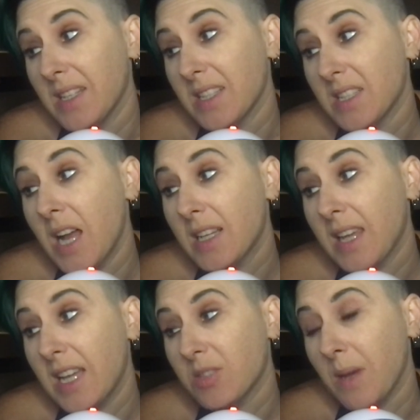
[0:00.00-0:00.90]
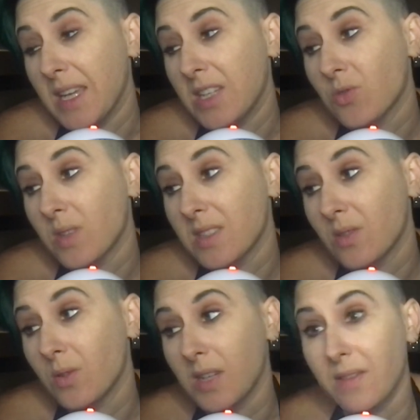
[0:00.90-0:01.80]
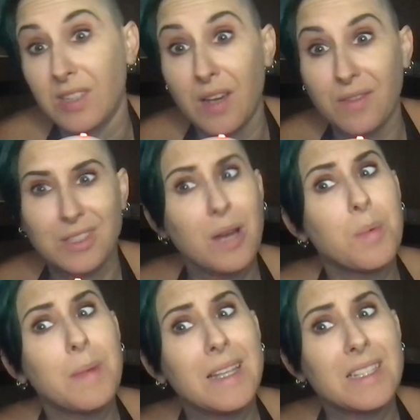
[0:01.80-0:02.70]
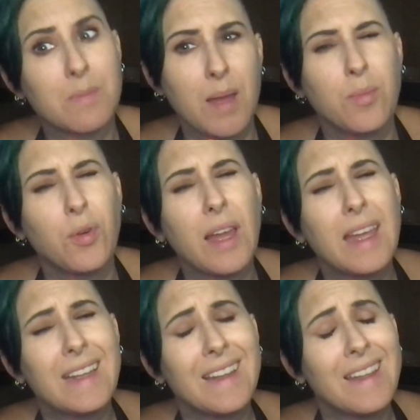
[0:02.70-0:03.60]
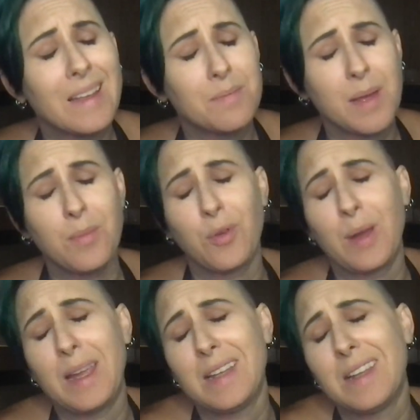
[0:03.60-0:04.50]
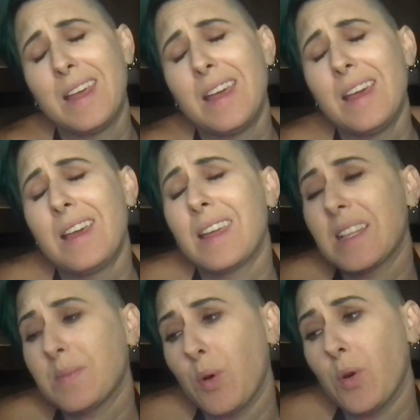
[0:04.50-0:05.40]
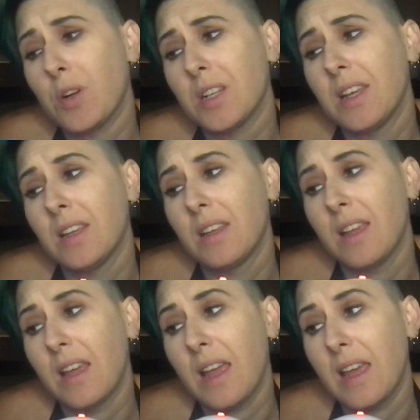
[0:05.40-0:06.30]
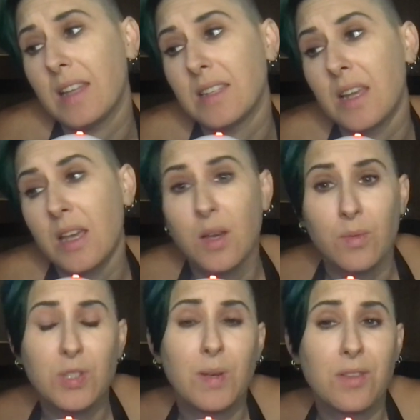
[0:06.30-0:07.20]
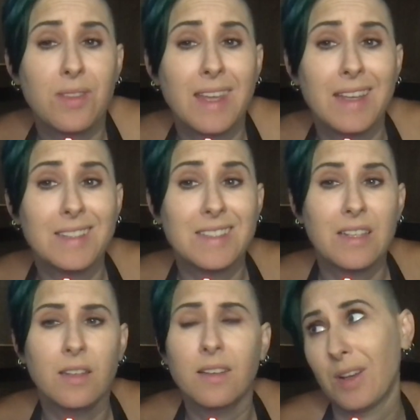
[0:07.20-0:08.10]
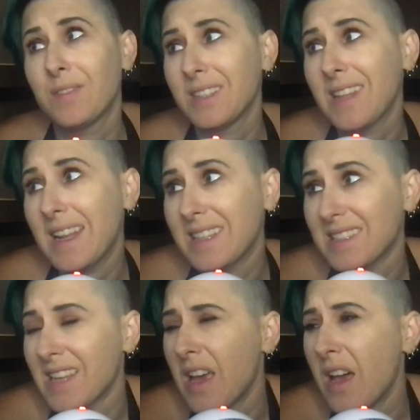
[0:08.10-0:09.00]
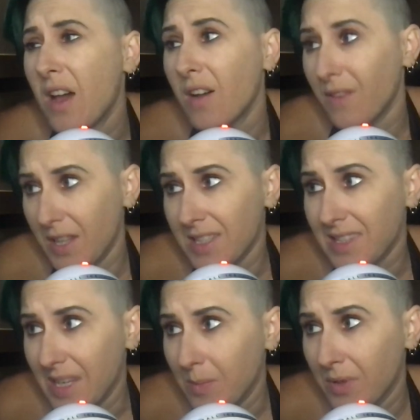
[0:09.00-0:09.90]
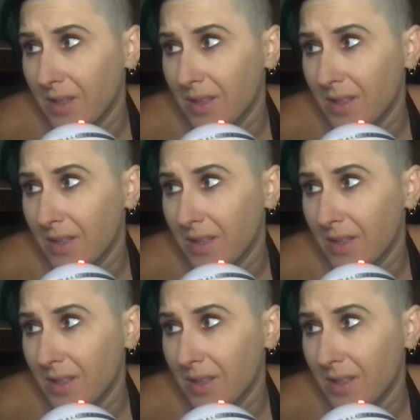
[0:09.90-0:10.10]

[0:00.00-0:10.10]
does not catch my interest or give enough dopamine to my brain, my brain gets bored and will do other things. Often that is fall asleep.